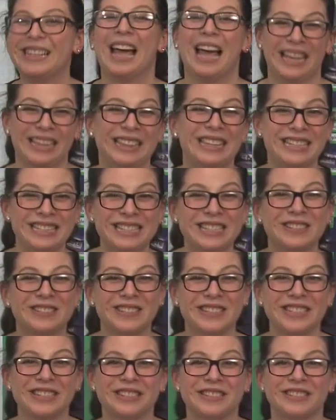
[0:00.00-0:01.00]
I think so
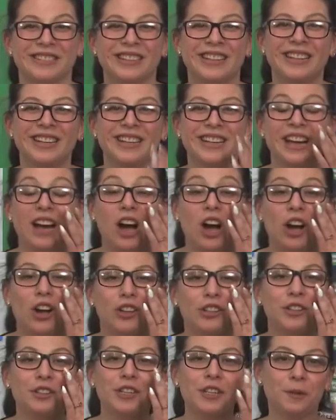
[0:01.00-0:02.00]
too.
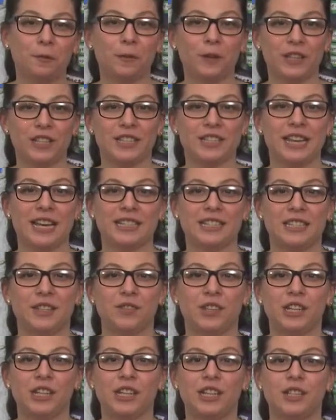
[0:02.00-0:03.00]
All you need for this
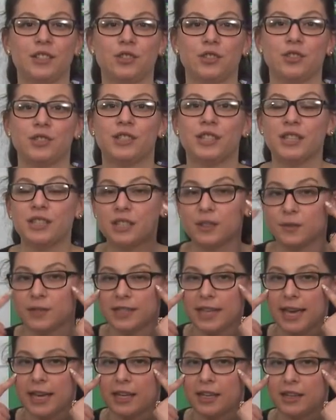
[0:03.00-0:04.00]
activity is your sense of
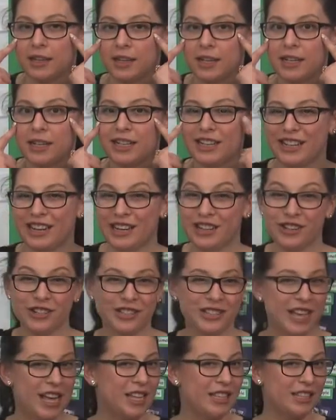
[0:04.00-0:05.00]
sight and your
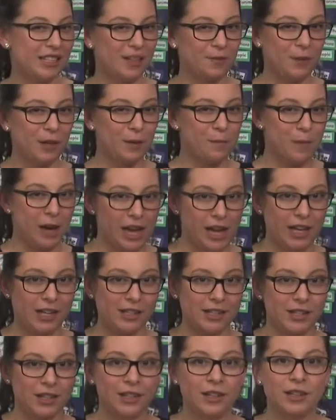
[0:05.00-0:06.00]
scientific
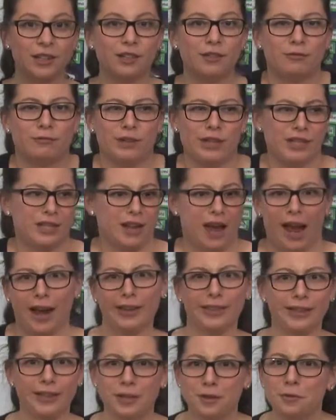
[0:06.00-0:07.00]
mind, which I
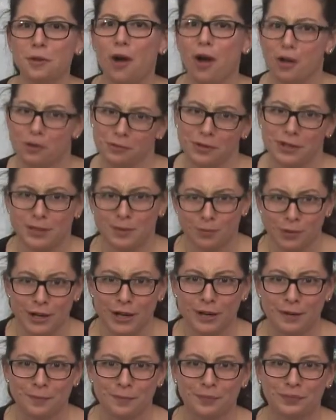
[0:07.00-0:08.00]
think you always
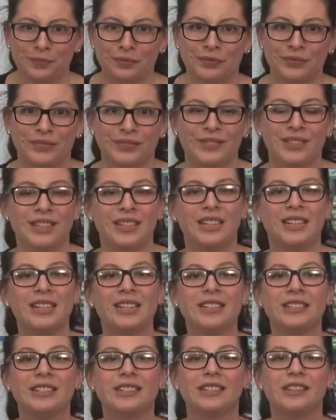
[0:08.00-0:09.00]
bring.
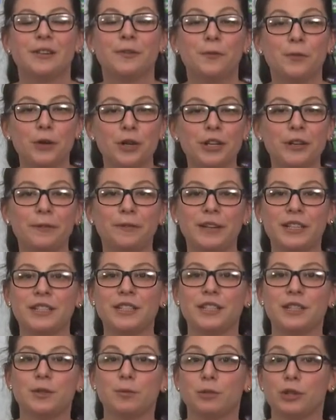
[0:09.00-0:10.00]
The 4
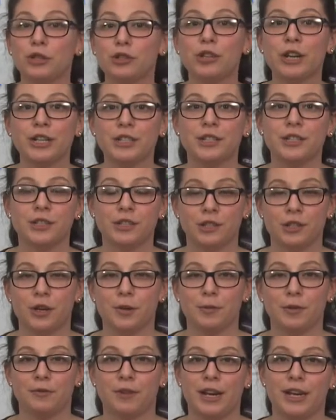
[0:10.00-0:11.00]
defenses we're trying to
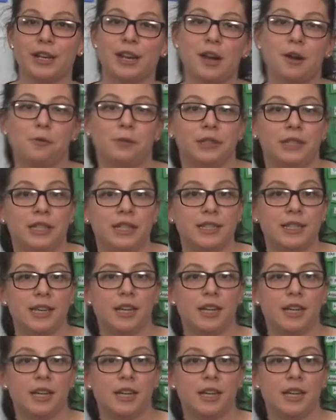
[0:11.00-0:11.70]
determine right now with these